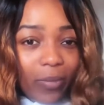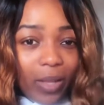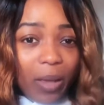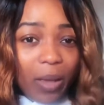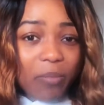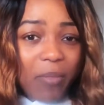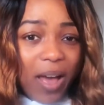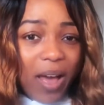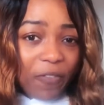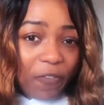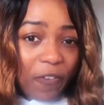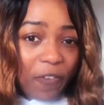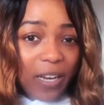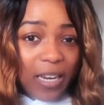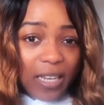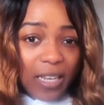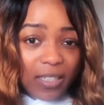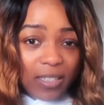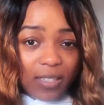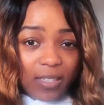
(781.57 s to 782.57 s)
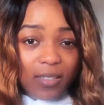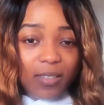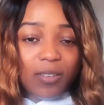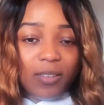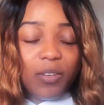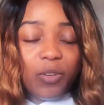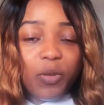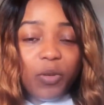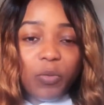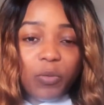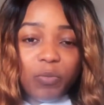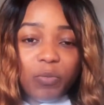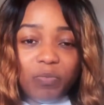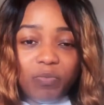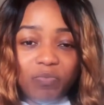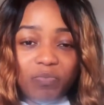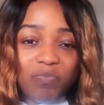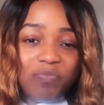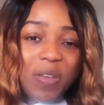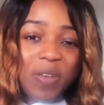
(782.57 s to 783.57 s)
my feelings,
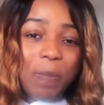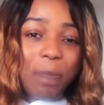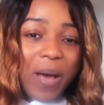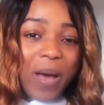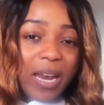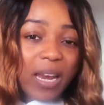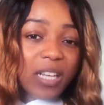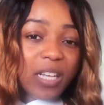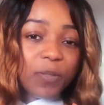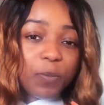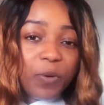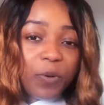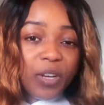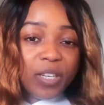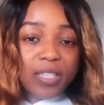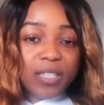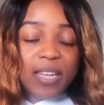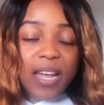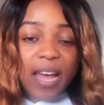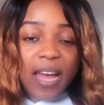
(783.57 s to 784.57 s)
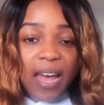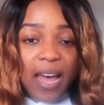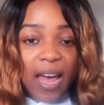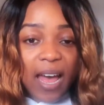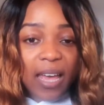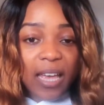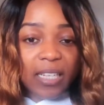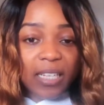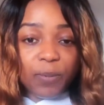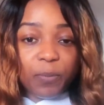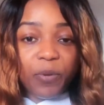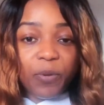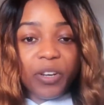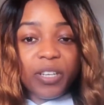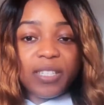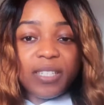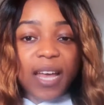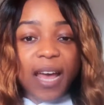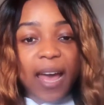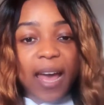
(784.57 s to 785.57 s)
a bad experience
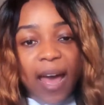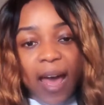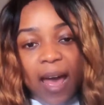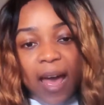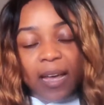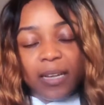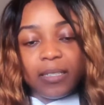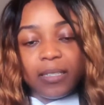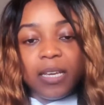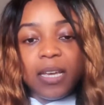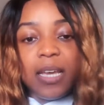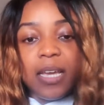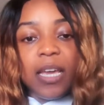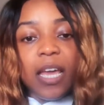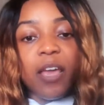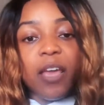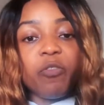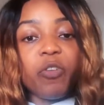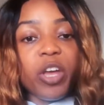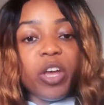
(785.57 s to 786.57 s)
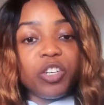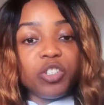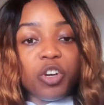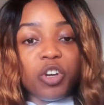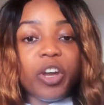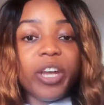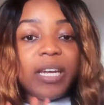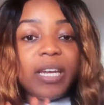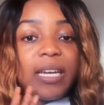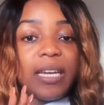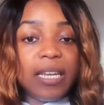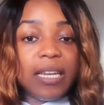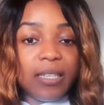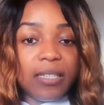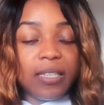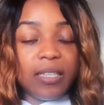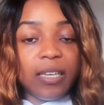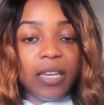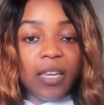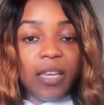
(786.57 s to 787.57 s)
I had. If you enjoyed
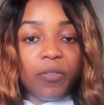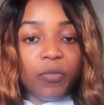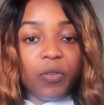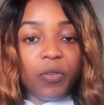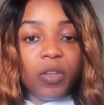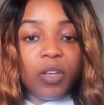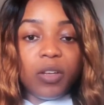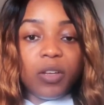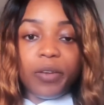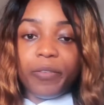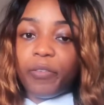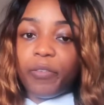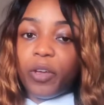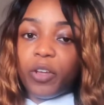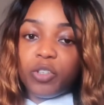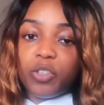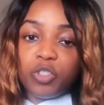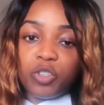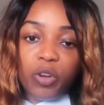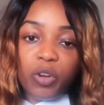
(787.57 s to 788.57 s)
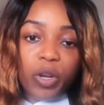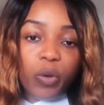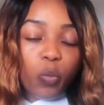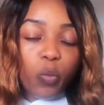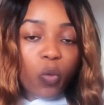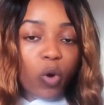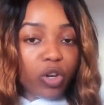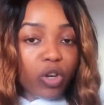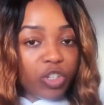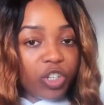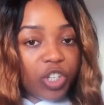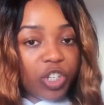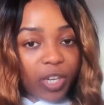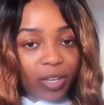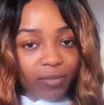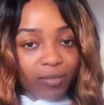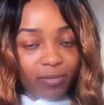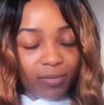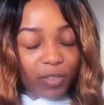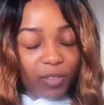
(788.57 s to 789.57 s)
listening, if you enjoyed
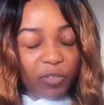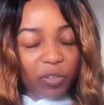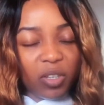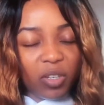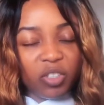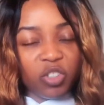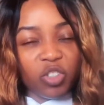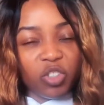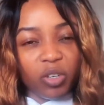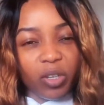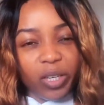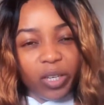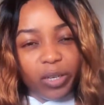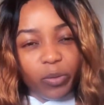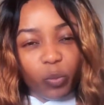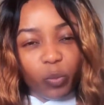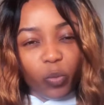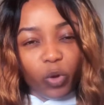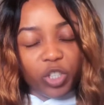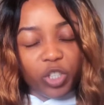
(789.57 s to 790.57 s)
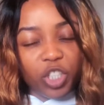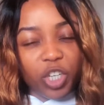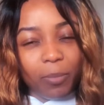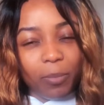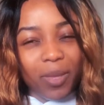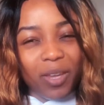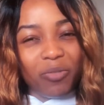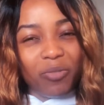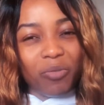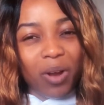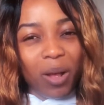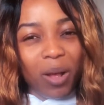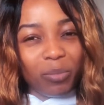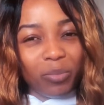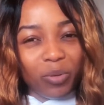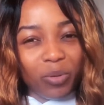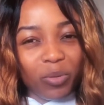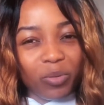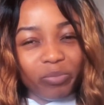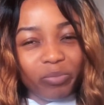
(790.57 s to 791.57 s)
watching, if you enjoyed watching me
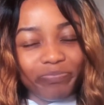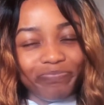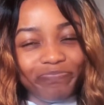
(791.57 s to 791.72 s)
ramble,